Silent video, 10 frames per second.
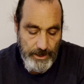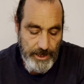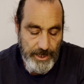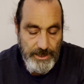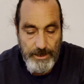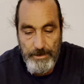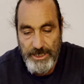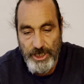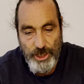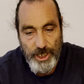is the
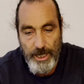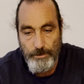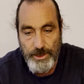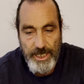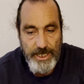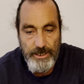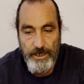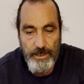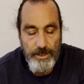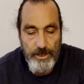message that comes in.
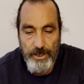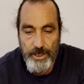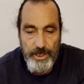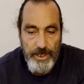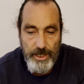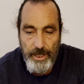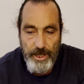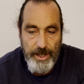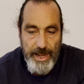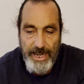
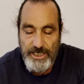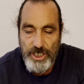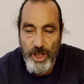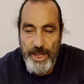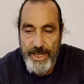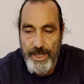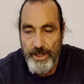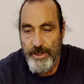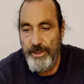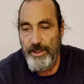It's like,
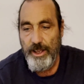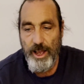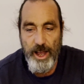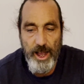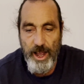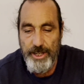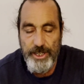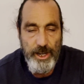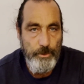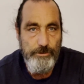
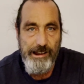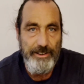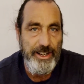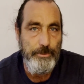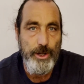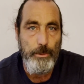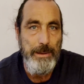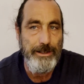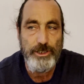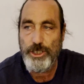around here we've got
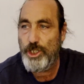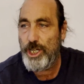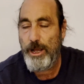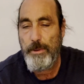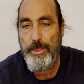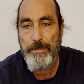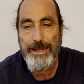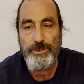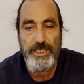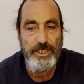mountains, you climb up the
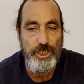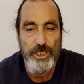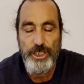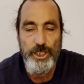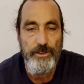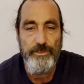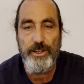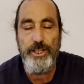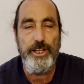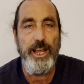mountains and you
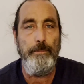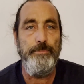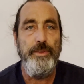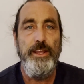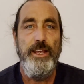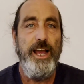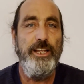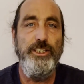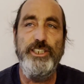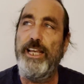come
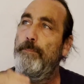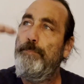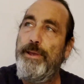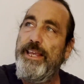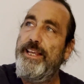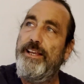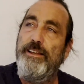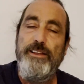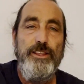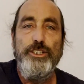and you see a peak
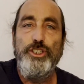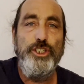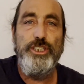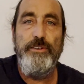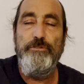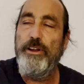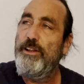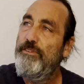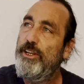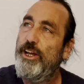that's just in front
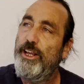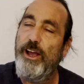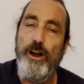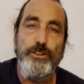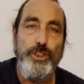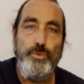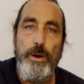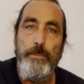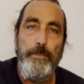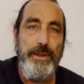of you. You kind of go, oh, just
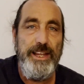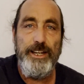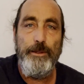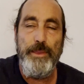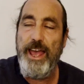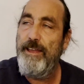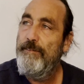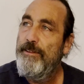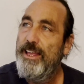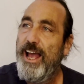one more peak and I'm there.
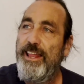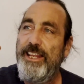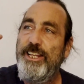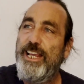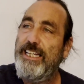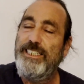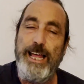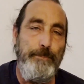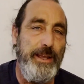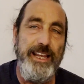And then you get to
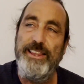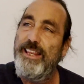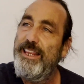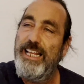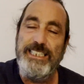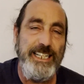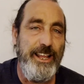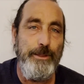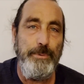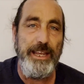that peak and then there's
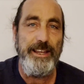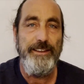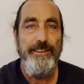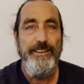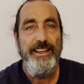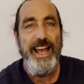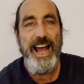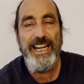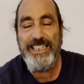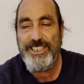another peak.
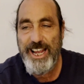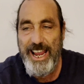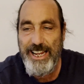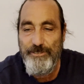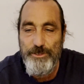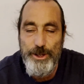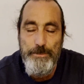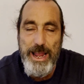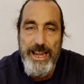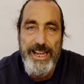And you
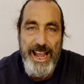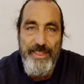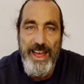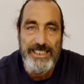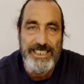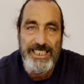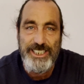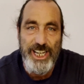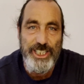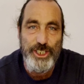may get that
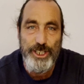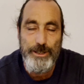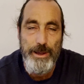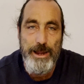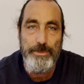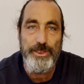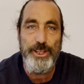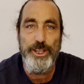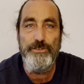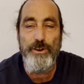sensation at the moment
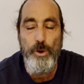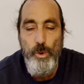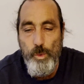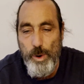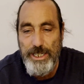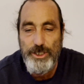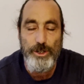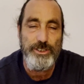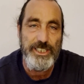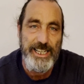that you've always
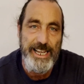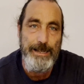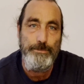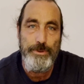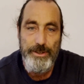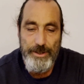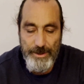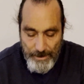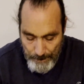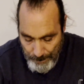got to keep
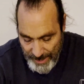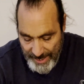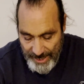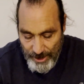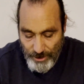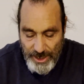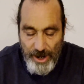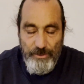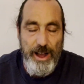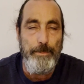picking
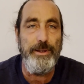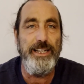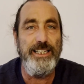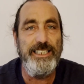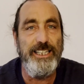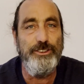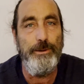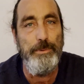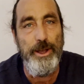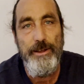yourself up and et cetera.
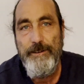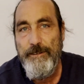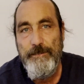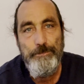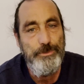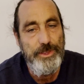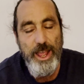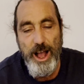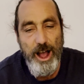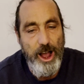But
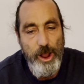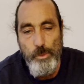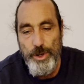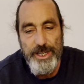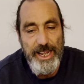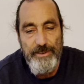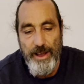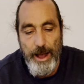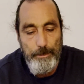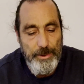I wouldn't give
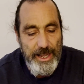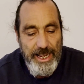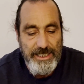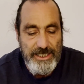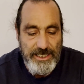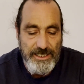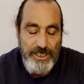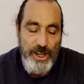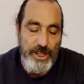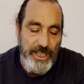up. It's
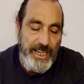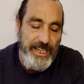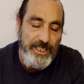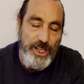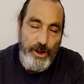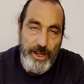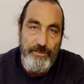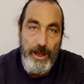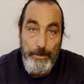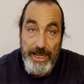certainly, don't give
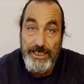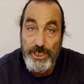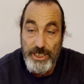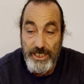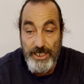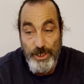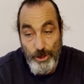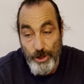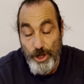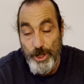up.
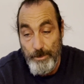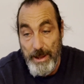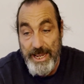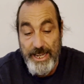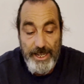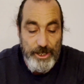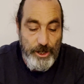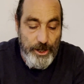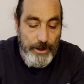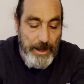You're gonna make it. You're
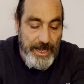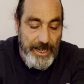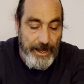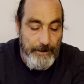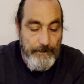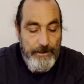gonna make it.